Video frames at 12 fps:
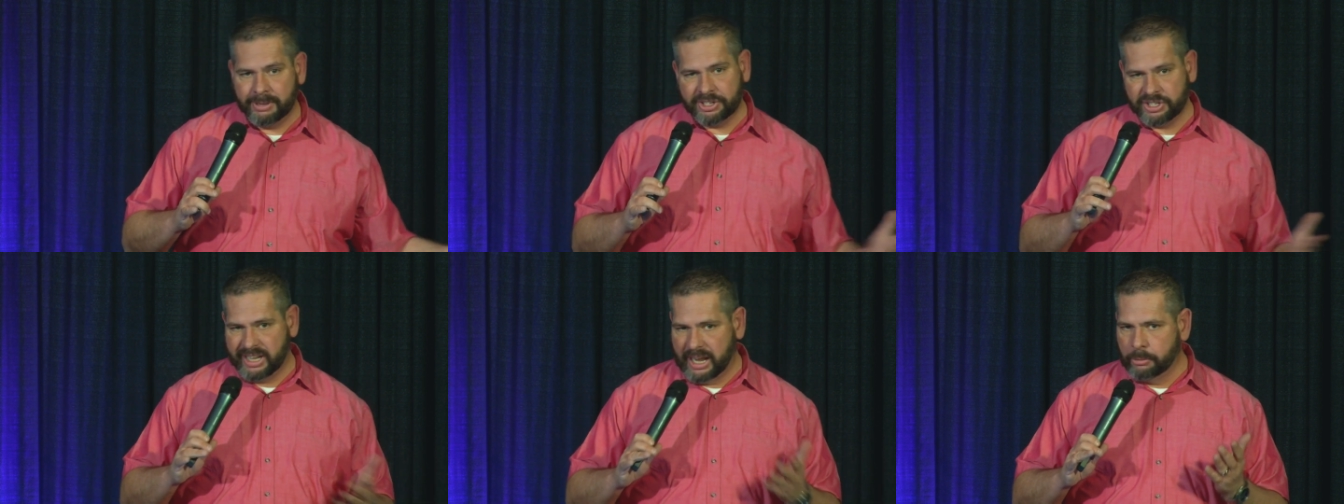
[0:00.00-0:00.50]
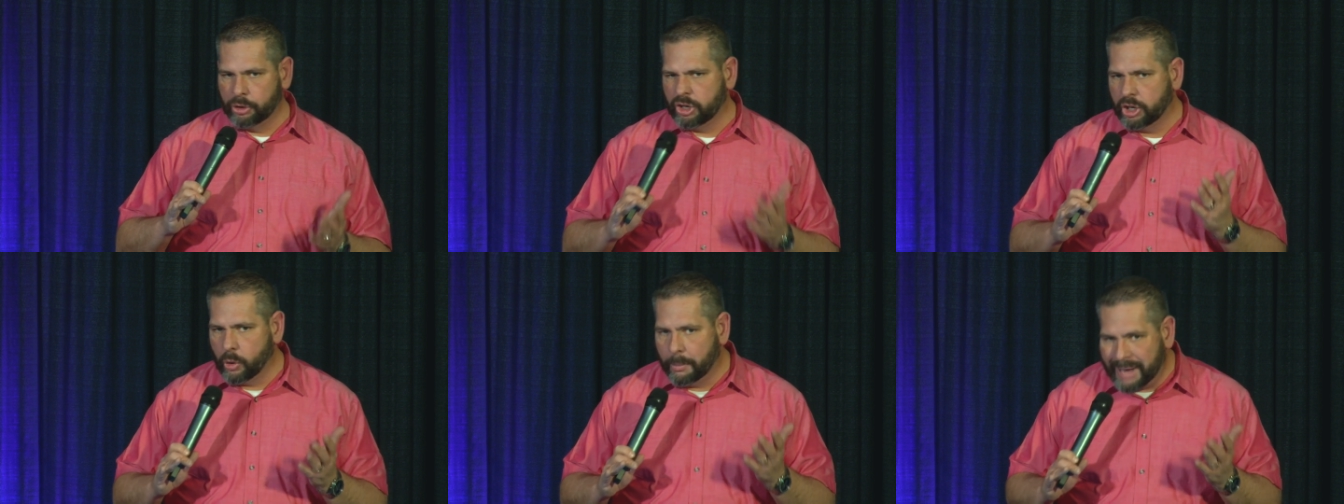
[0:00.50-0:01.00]
because a camel
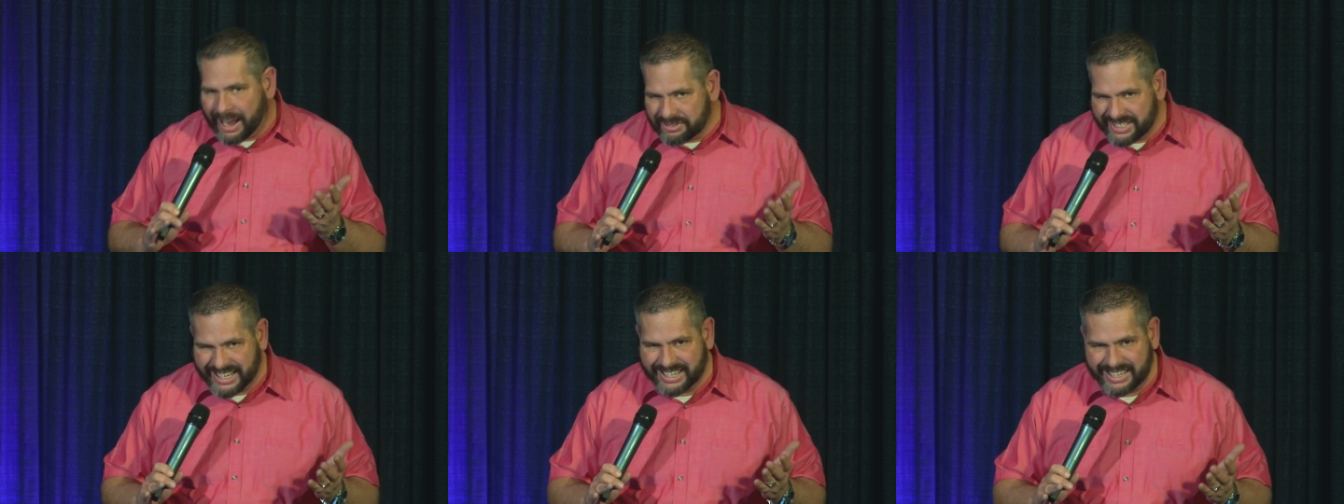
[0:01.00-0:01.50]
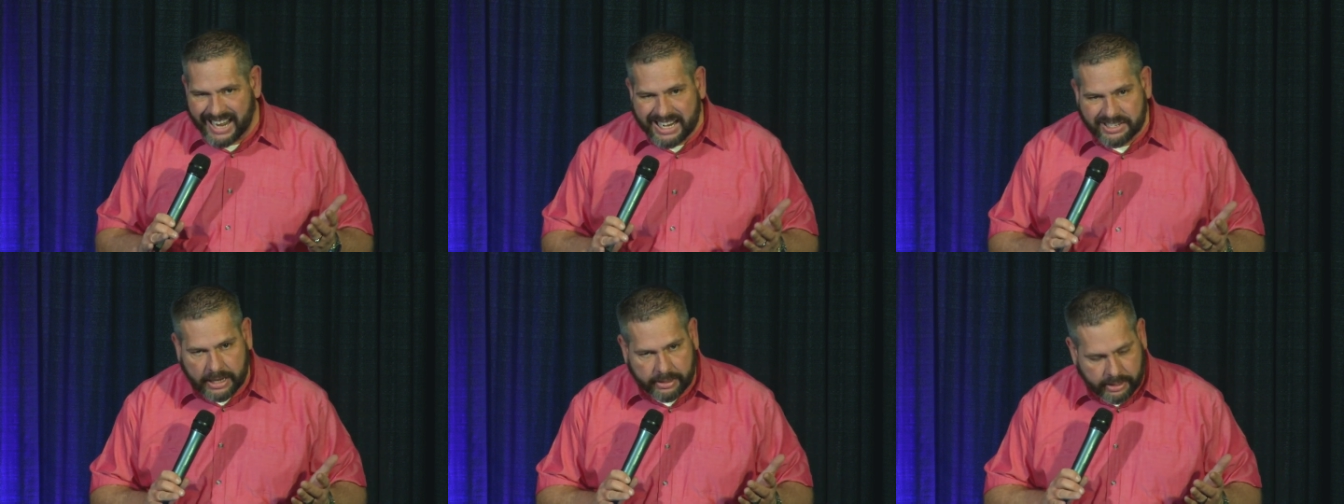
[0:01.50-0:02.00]
can go about 10
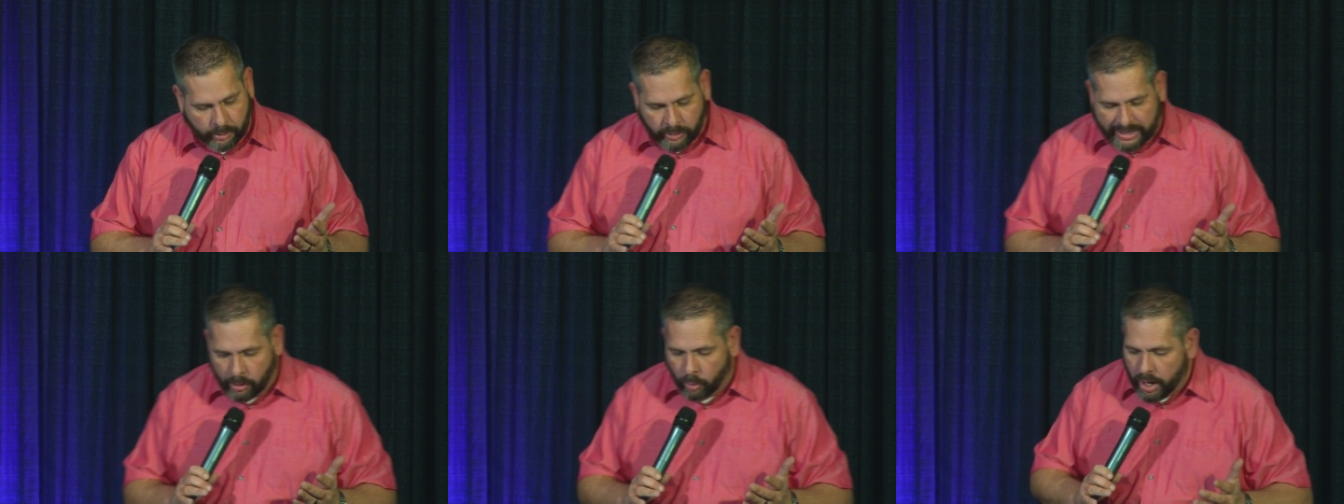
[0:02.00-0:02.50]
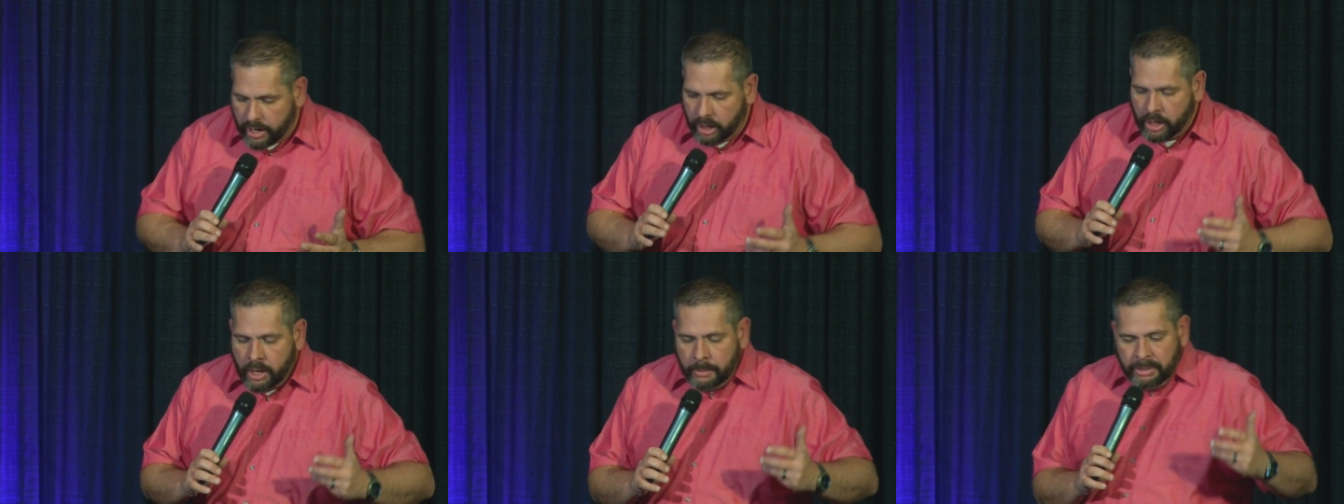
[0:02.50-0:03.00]
days, I think, without water.